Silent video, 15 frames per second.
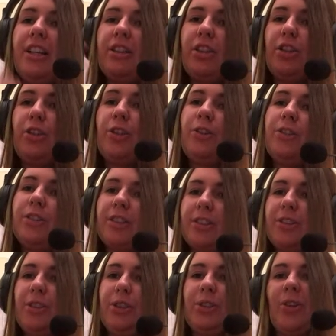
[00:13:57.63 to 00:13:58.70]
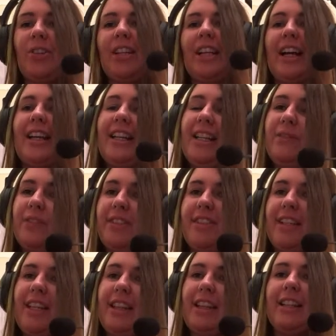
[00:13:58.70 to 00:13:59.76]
the youngness, you saw the naivety,